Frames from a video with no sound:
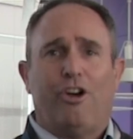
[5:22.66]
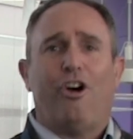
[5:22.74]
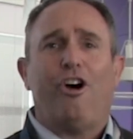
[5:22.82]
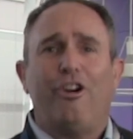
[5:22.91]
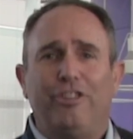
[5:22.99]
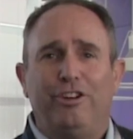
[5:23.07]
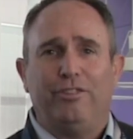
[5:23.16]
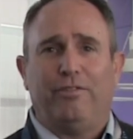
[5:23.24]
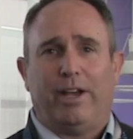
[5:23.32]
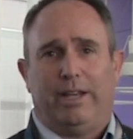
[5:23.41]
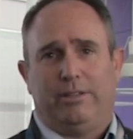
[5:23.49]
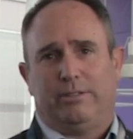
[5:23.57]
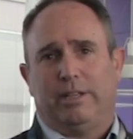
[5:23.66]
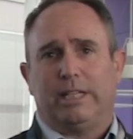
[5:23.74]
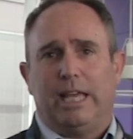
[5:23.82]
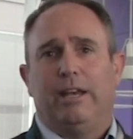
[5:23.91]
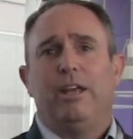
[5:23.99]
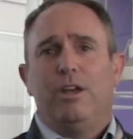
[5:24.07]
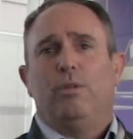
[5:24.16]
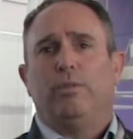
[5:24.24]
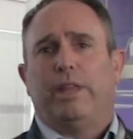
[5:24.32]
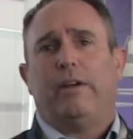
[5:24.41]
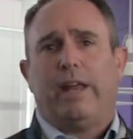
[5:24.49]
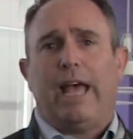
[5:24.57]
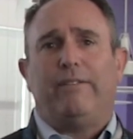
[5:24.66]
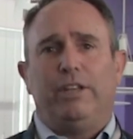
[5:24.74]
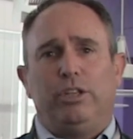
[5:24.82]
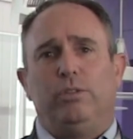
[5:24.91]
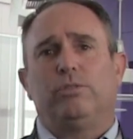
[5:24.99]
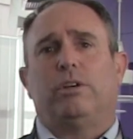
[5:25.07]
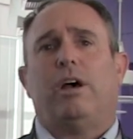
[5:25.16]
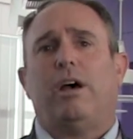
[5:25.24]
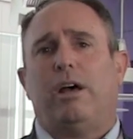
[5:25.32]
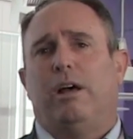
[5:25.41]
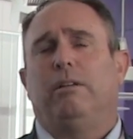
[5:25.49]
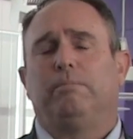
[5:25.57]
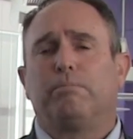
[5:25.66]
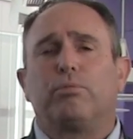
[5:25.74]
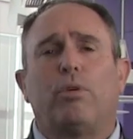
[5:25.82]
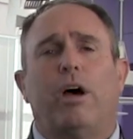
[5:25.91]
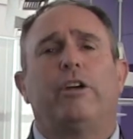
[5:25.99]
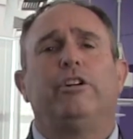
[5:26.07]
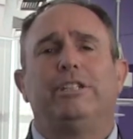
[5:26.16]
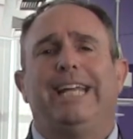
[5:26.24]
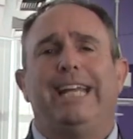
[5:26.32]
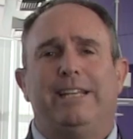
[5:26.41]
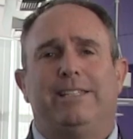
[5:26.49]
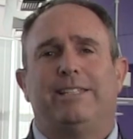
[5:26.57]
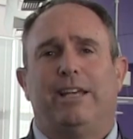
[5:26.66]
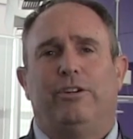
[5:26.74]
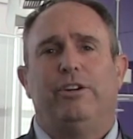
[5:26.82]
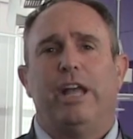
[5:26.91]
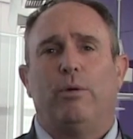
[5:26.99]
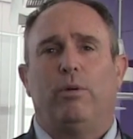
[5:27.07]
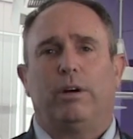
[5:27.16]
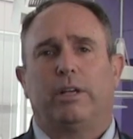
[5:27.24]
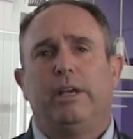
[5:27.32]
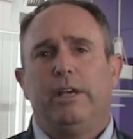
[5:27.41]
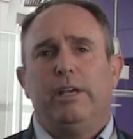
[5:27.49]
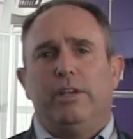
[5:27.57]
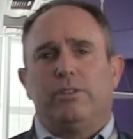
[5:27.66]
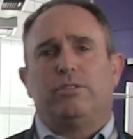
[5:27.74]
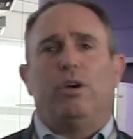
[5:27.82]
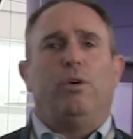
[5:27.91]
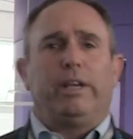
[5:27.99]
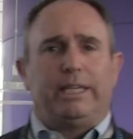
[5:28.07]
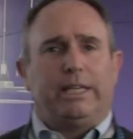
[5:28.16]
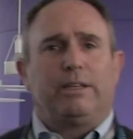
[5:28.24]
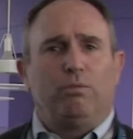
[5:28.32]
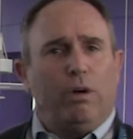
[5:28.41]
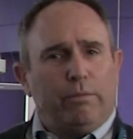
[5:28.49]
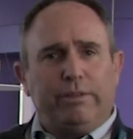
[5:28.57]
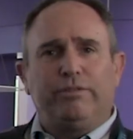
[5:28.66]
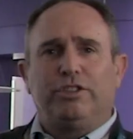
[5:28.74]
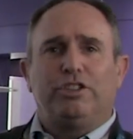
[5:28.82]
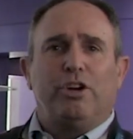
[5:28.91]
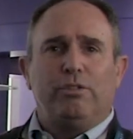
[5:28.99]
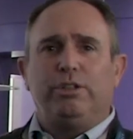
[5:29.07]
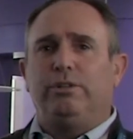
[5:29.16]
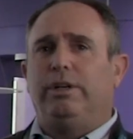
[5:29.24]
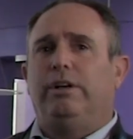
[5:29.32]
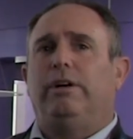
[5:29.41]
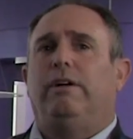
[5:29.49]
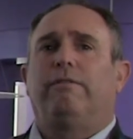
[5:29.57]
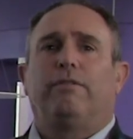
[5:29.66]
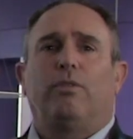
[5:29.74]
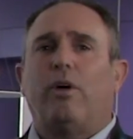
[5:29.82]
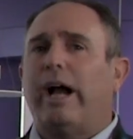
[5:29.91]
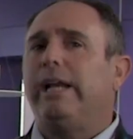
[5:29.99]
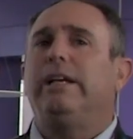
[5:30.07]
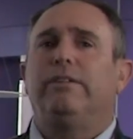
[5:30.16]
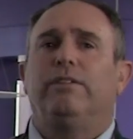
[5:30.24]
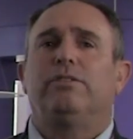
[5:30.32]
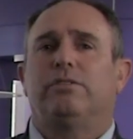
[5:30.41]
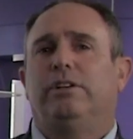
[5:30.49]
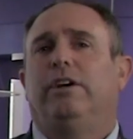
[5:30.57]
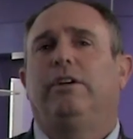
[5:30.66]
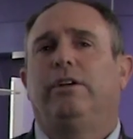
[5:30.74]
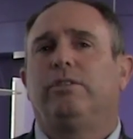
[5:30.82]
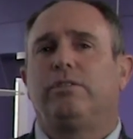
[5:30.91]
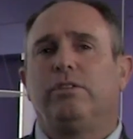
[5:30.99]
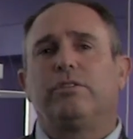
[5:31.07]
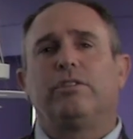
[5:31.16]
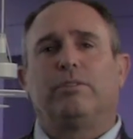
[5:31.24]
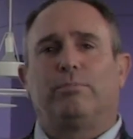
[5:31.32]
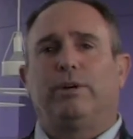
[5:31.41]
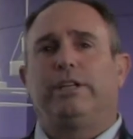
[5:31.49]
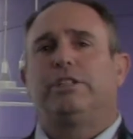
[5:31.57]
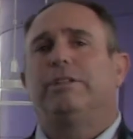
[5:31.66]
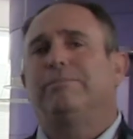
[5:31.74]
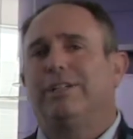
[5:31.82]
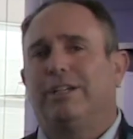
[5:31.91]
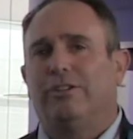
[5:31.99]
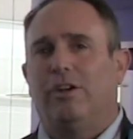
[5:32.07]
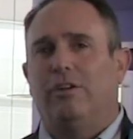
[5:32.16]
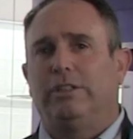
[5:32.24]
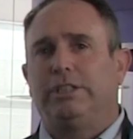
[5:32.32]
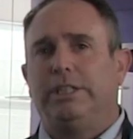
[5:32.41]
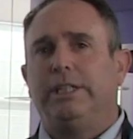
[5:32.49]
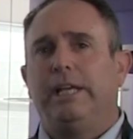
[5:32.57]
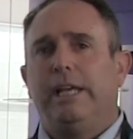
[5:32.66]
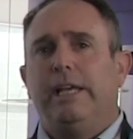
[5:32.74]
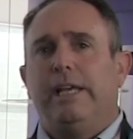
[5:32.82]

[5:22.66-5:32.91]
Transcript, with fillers: on the device, again, without having to use a, a broader data set or network. So what we've shown you here are a variety of different scenarios using the BrainChip technology